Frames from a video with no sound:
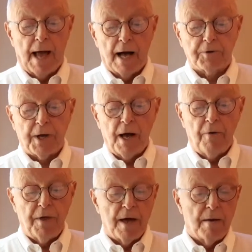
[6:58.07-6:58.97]
I'll tell
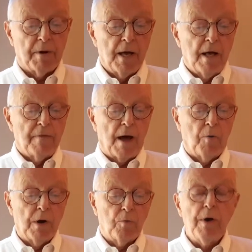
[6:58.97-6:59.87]
them that
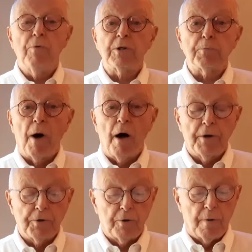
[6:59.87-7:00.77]
when we respond to the